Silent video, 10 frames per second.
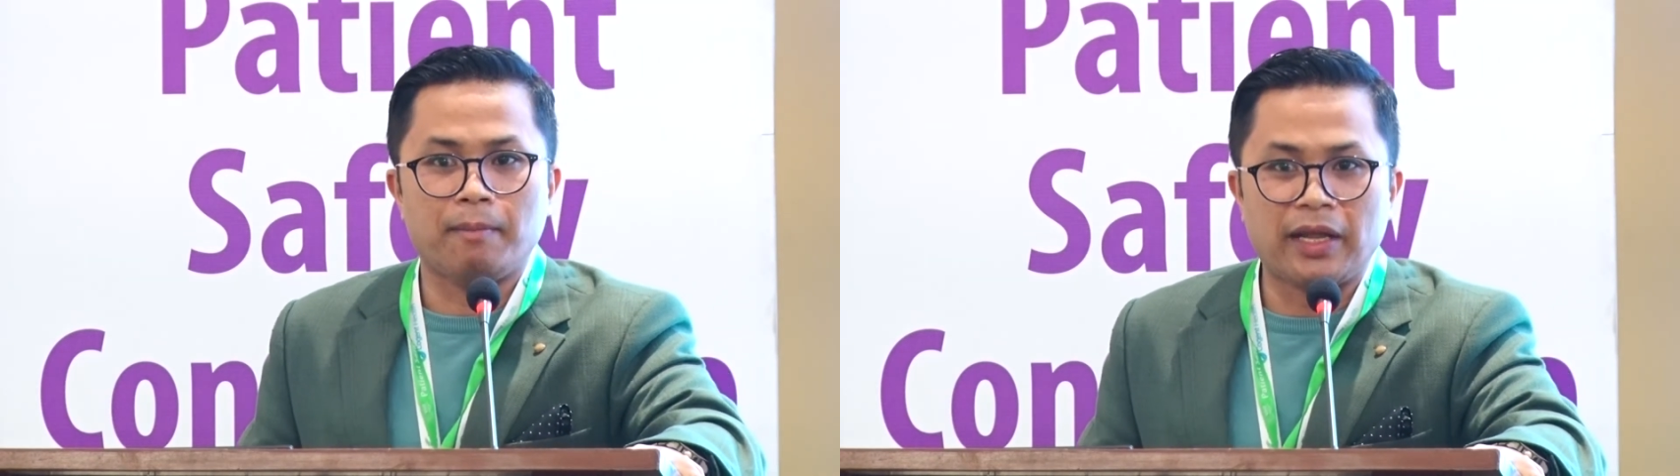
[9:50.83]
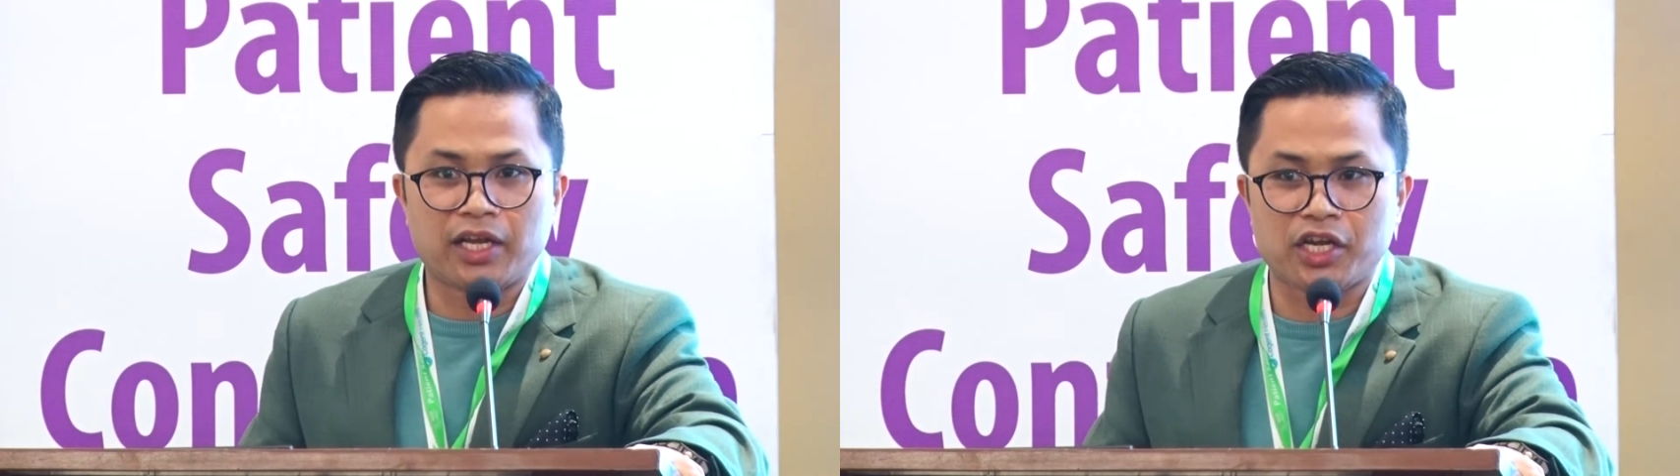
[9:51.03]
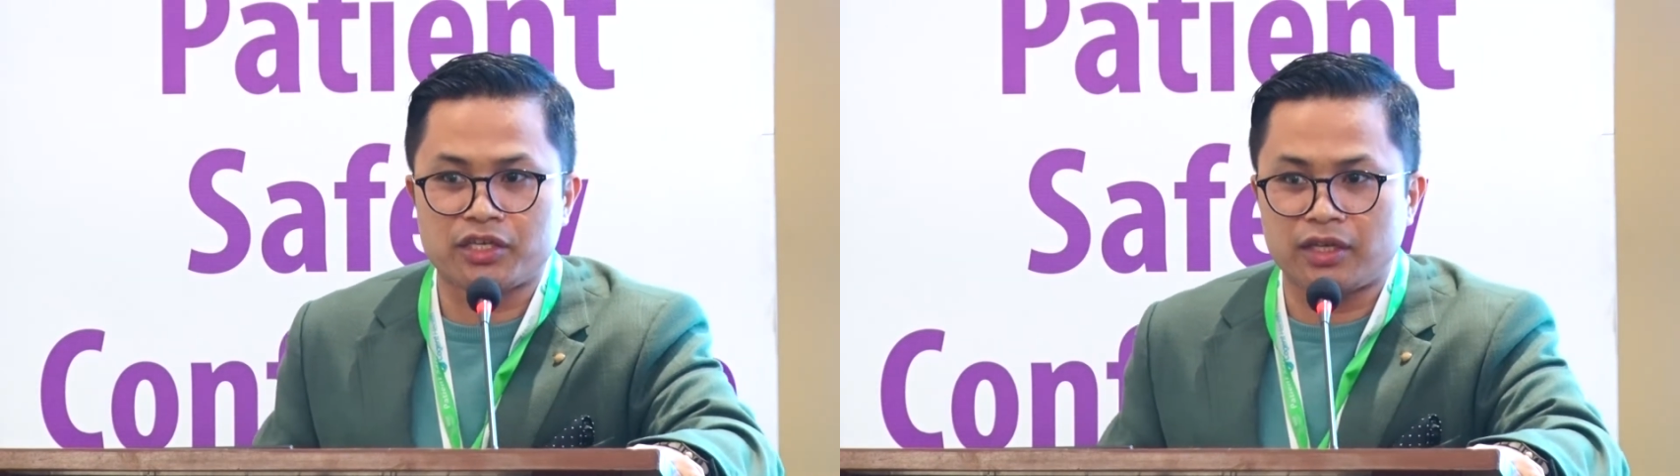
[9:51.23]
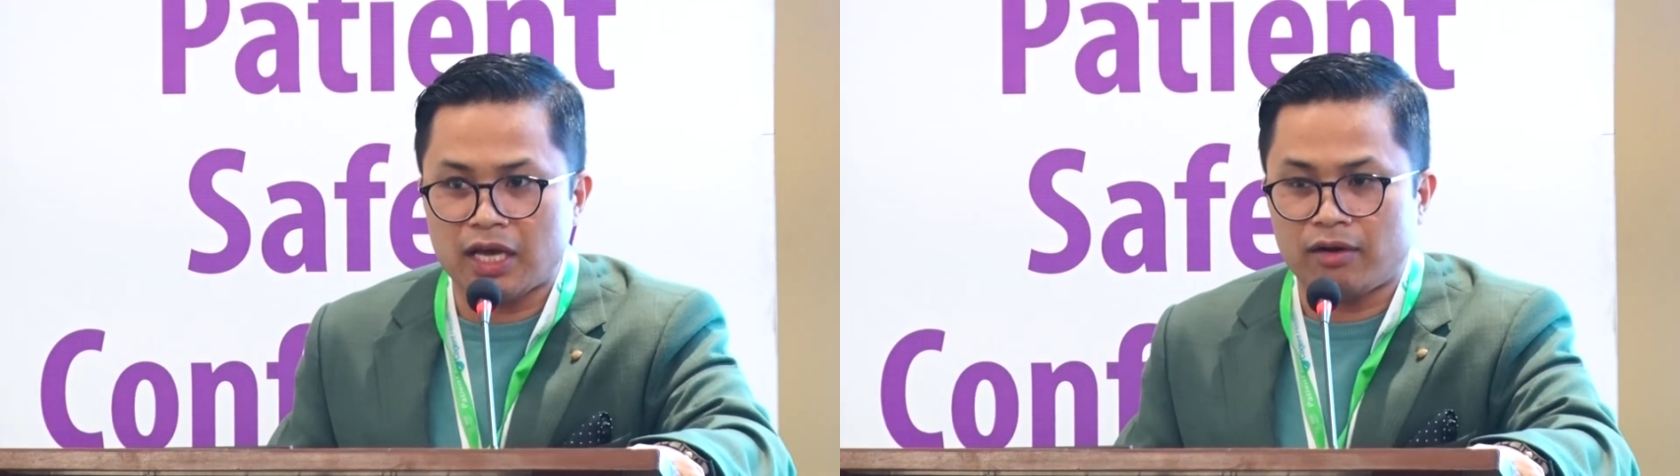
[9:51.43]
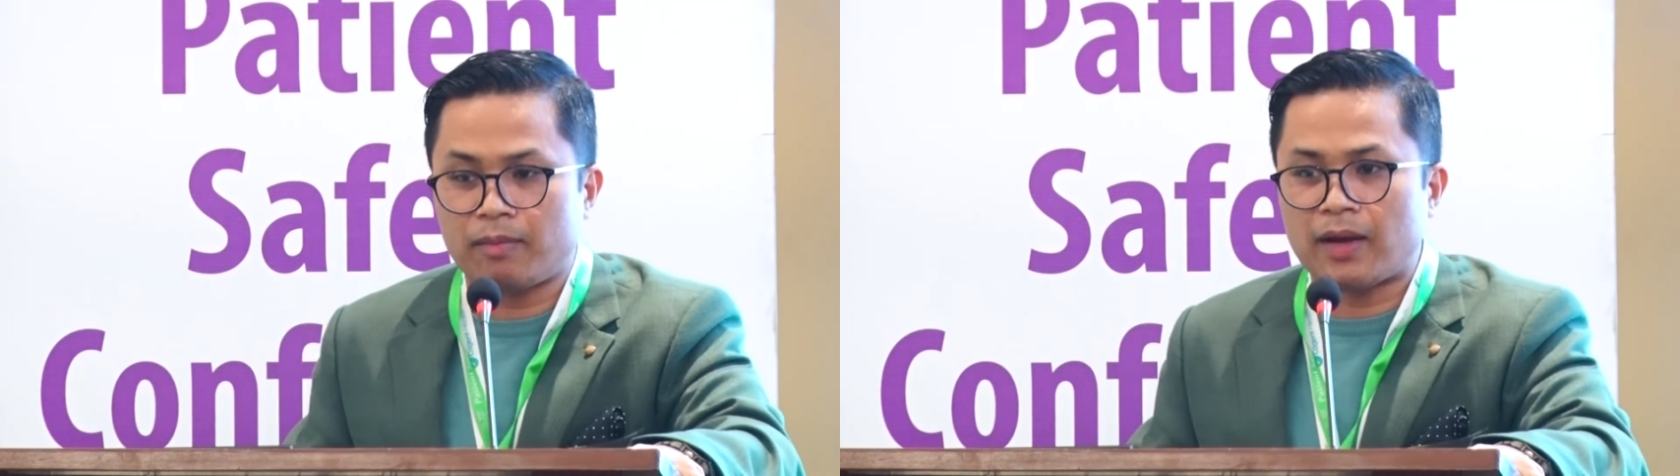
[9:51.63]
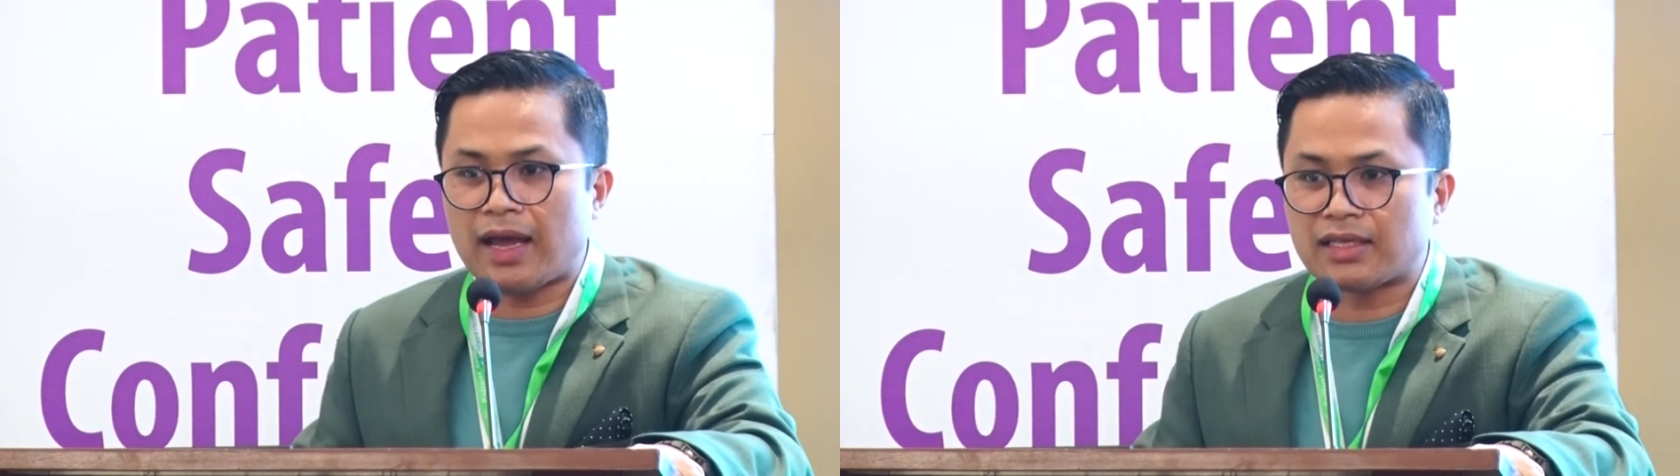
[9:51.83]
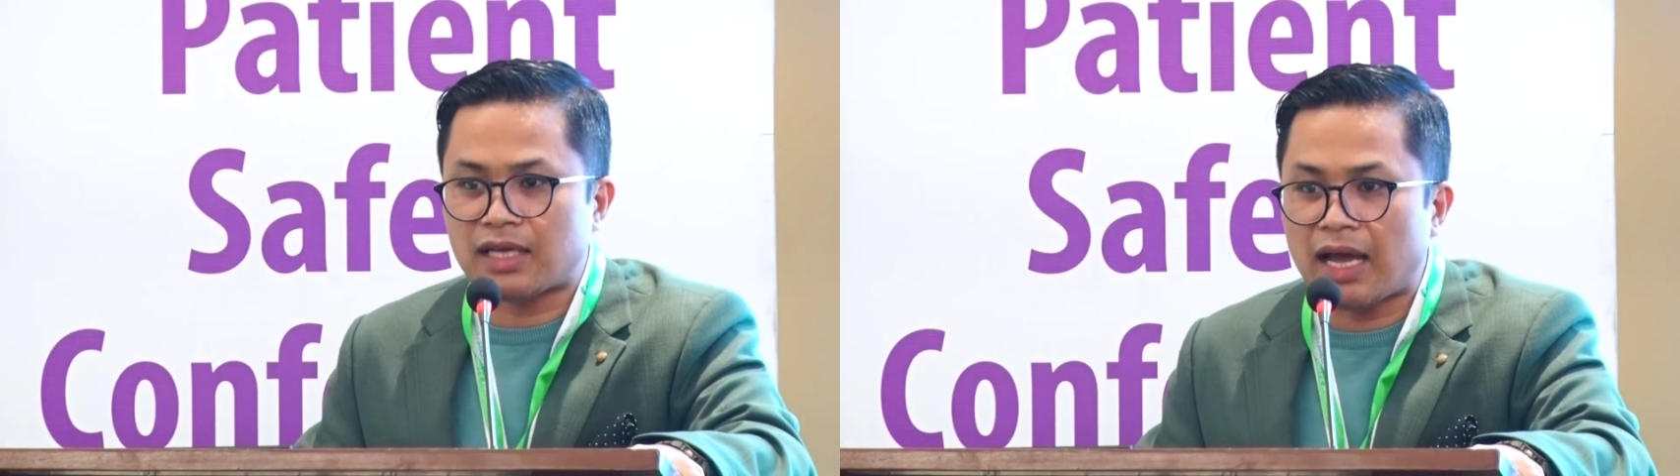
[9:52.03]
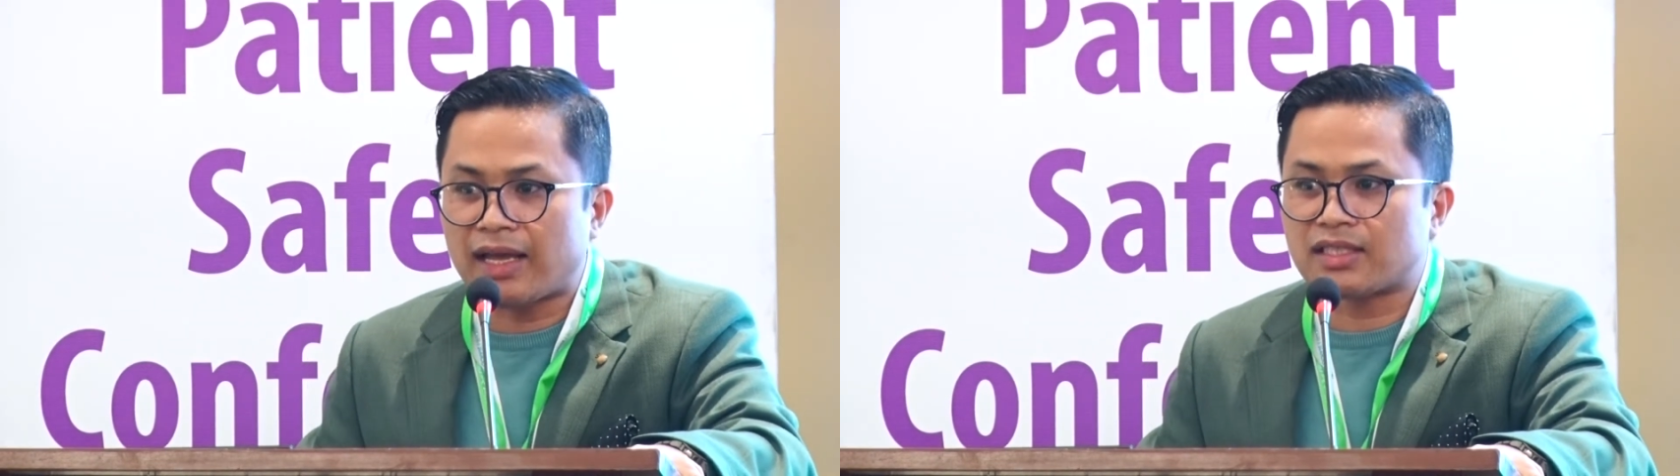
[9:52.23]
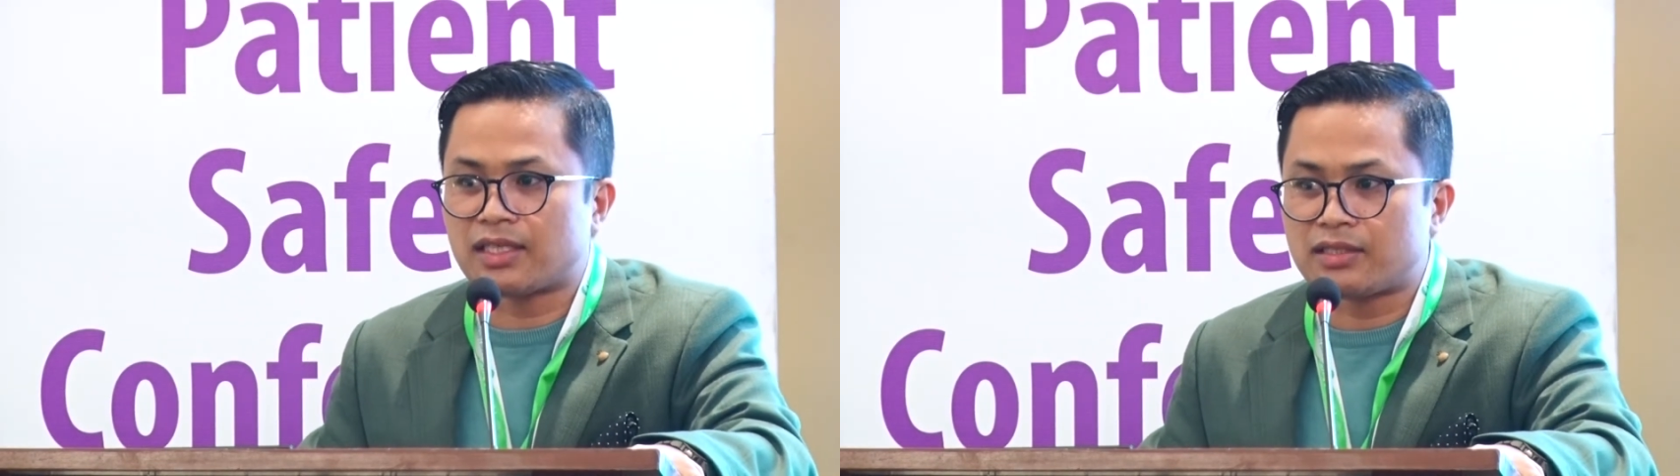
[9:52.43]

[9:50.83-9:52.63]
medication error by as high as